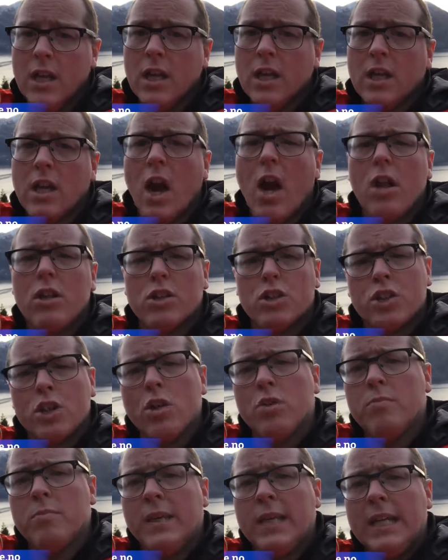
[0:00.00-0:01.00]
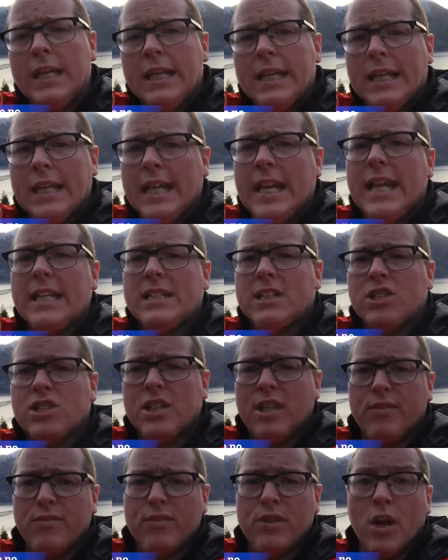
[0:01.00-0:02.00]
Carl showed me kinetic
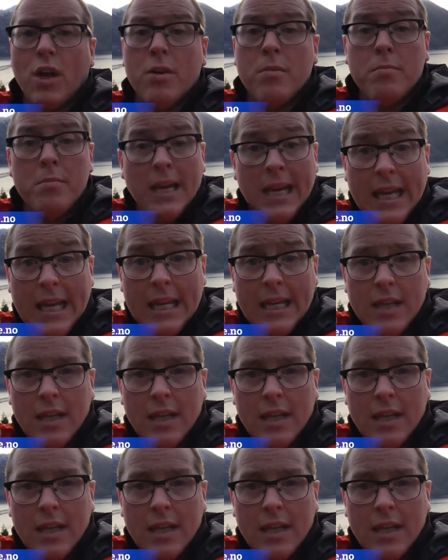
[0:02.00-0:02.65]
shift on me